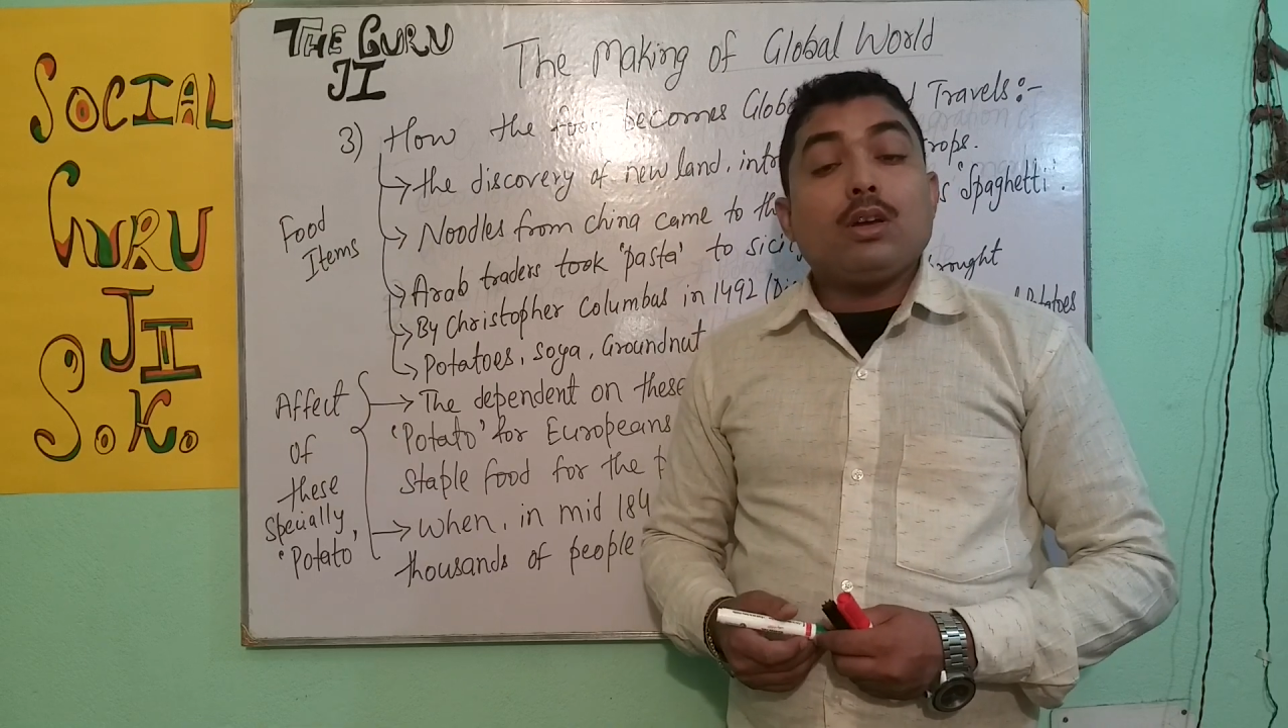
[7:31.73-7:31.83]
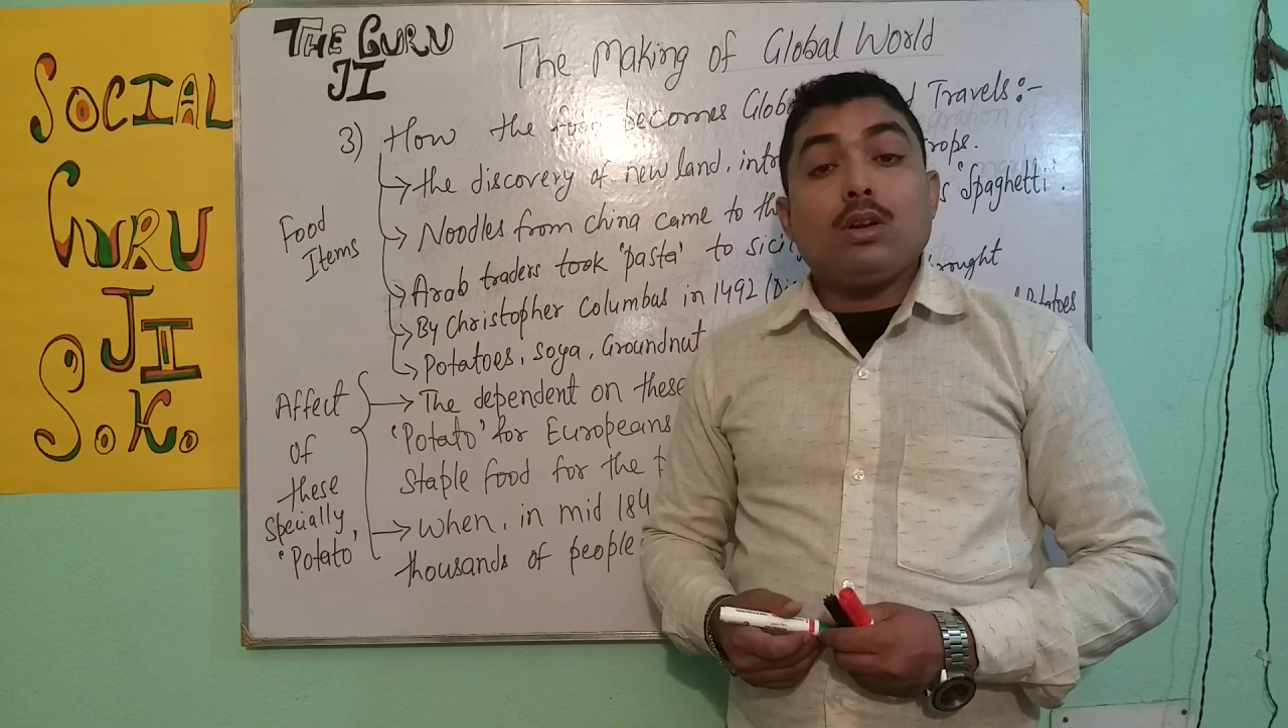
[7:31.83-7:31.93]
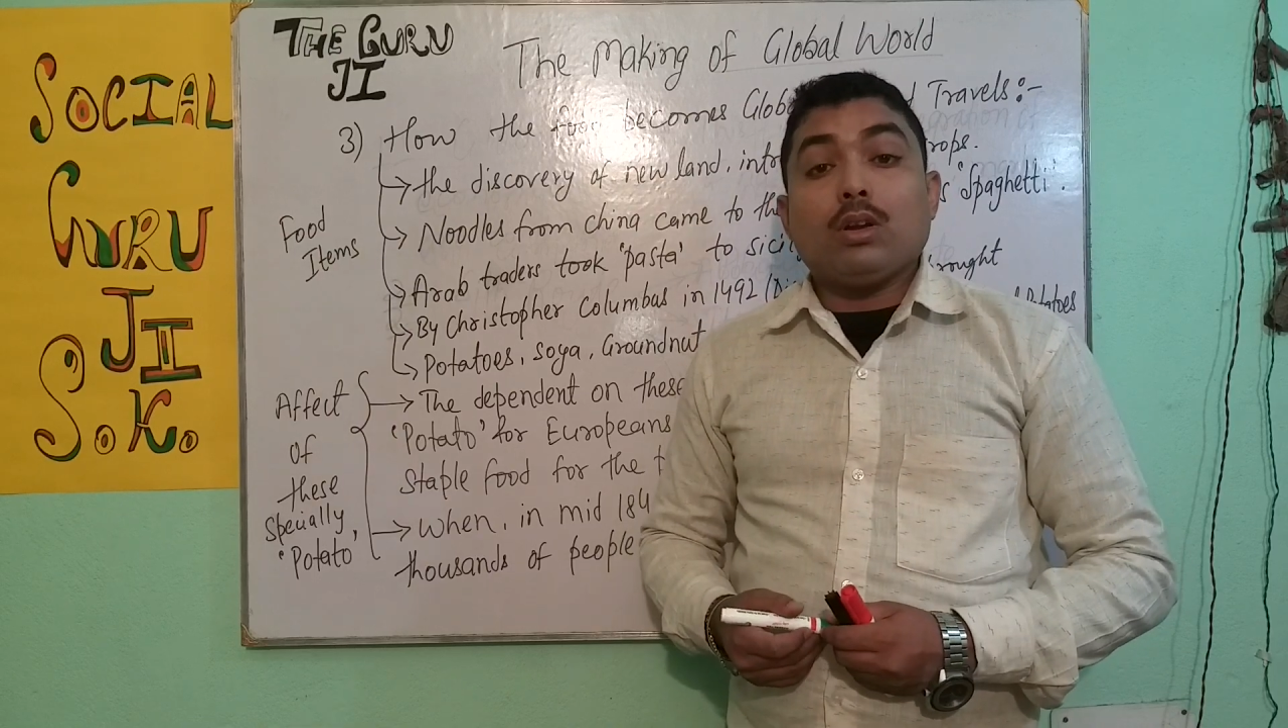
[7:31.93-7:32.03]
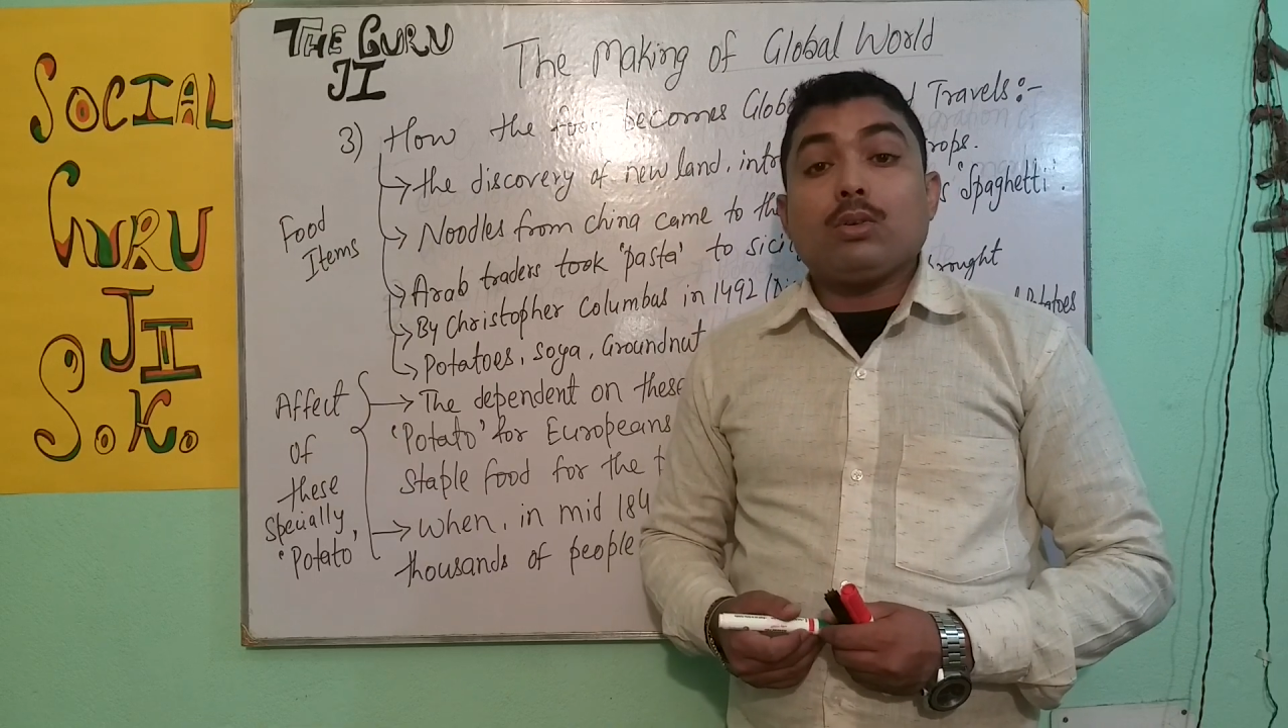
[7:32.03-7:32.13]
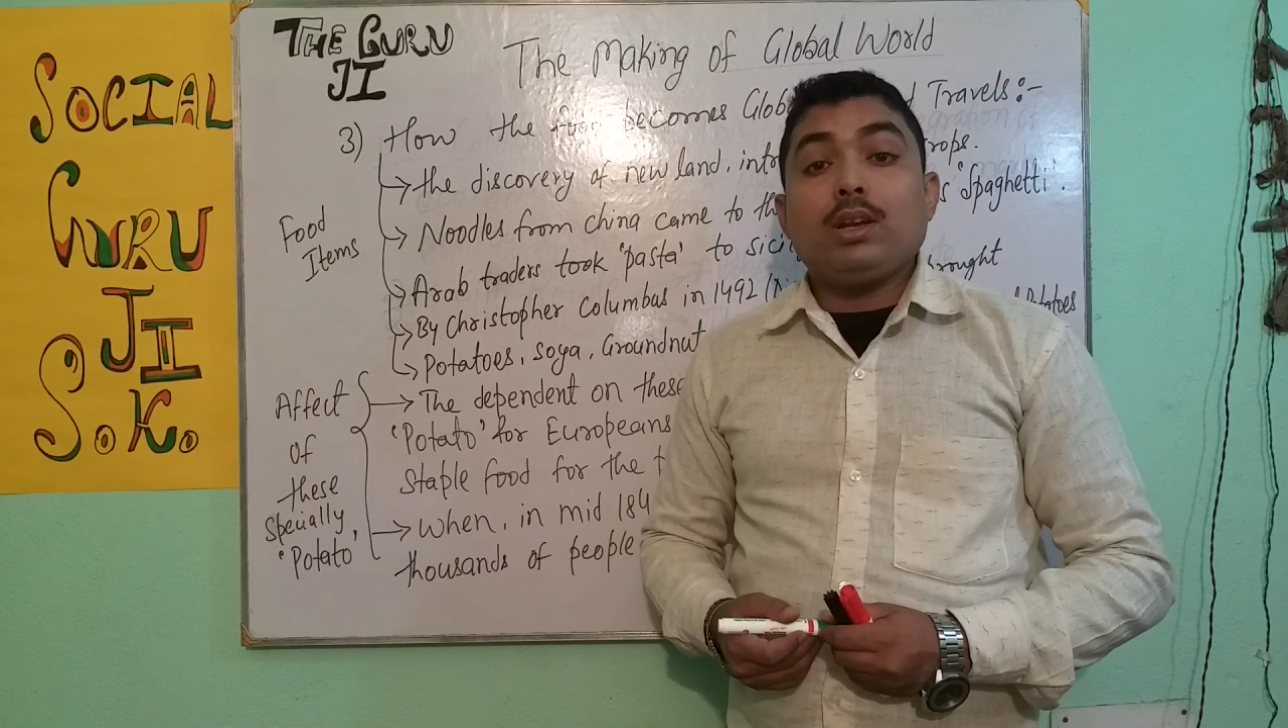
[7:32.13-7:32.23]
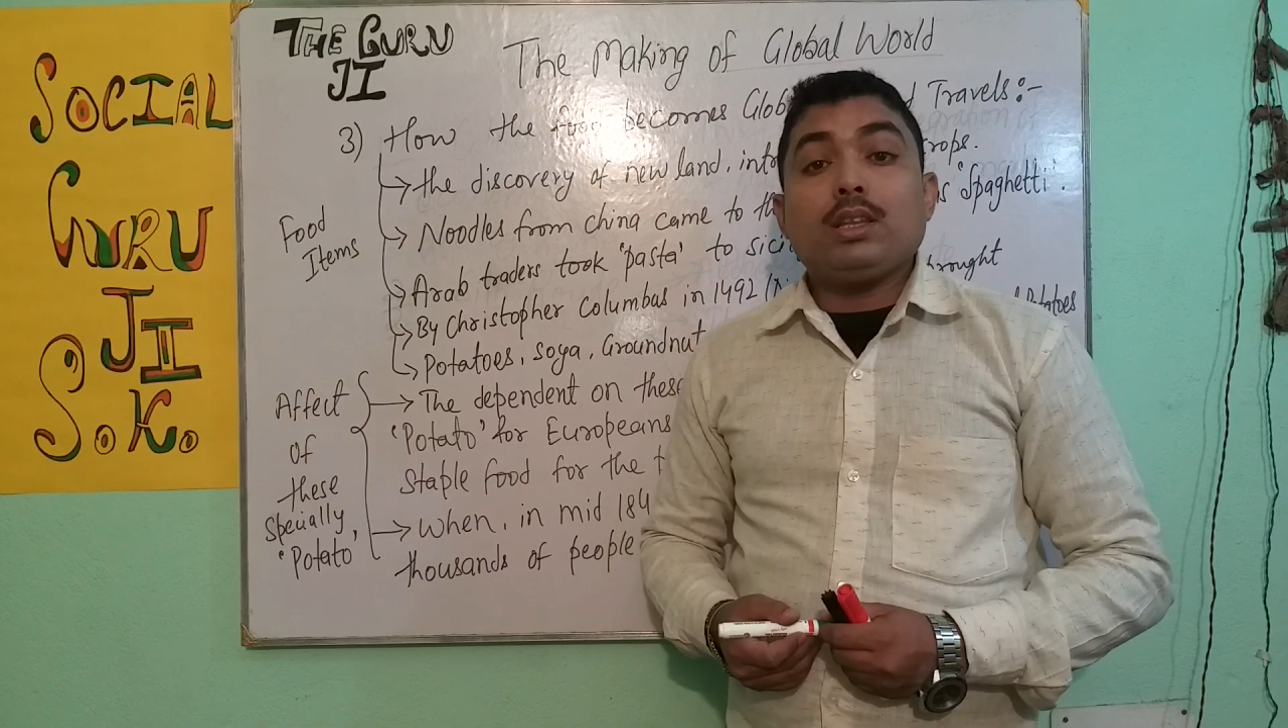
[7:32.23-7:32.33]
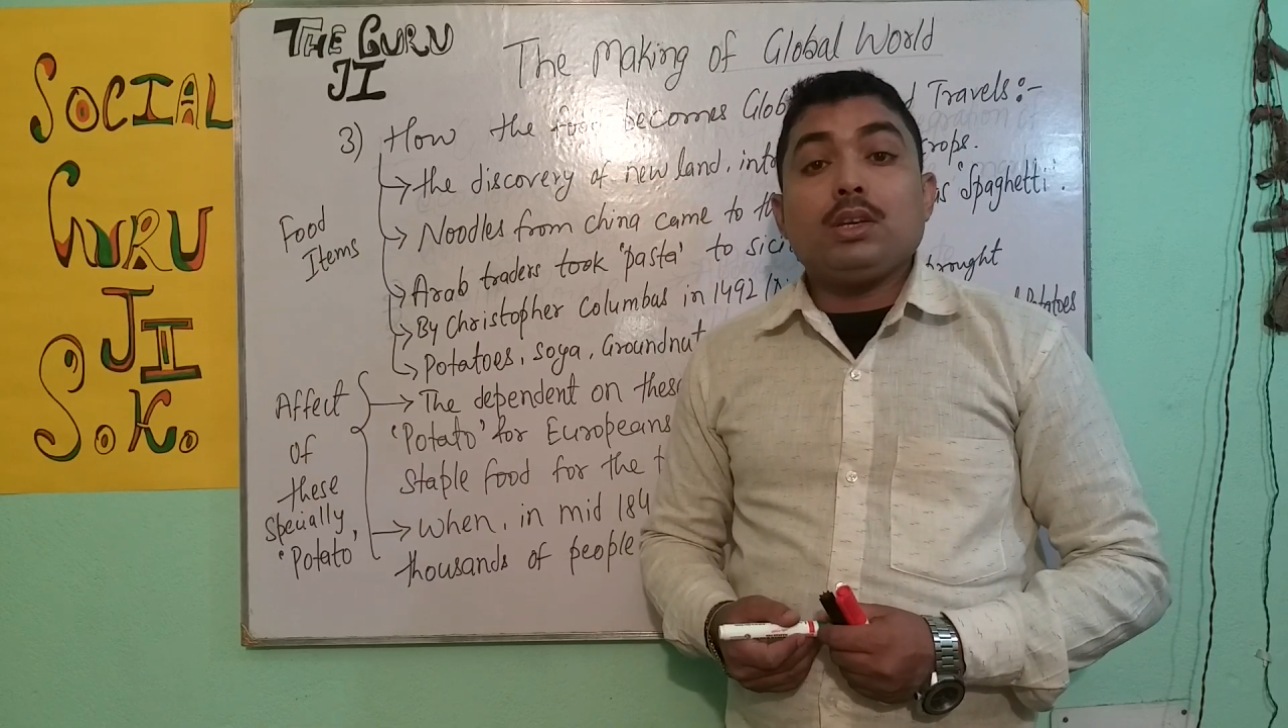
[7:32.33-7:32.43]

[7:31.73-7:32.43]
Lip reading: not only the